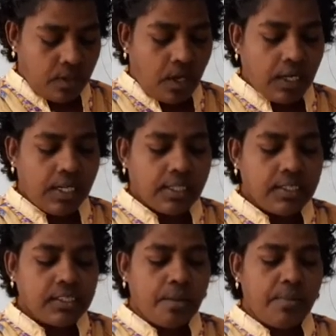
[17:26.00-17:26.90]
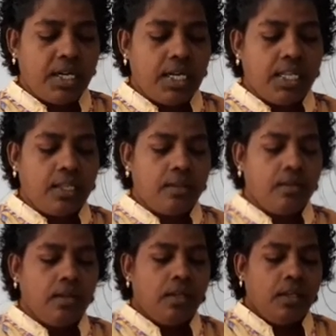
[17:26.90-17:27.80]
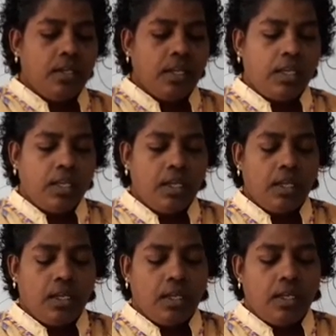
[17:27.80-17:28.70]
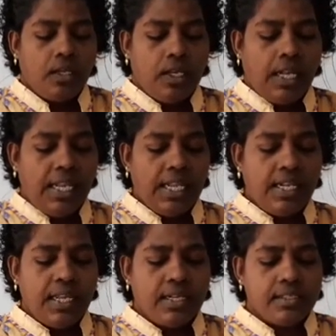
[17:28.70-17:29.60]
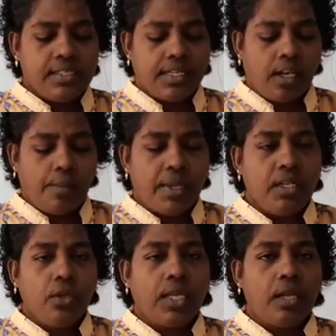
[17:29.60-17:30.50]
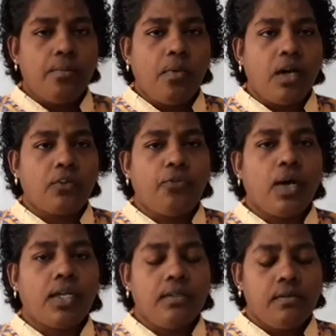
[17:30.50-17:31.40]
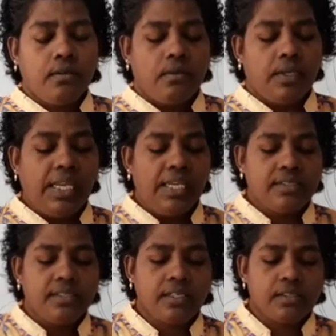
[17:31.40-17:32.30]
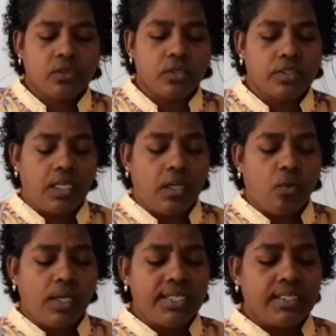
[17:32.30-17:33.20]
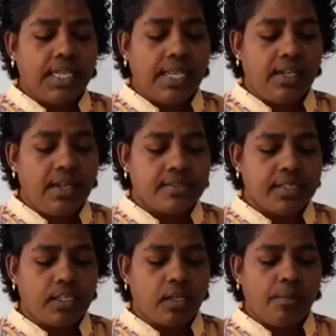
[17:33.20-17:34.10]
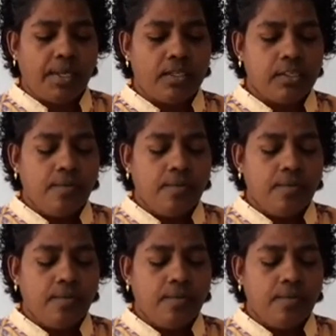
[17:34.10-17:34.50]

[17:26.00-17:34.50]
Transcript: Under the subheading linear settlement, you can mark for E6 question. What is linear settlement?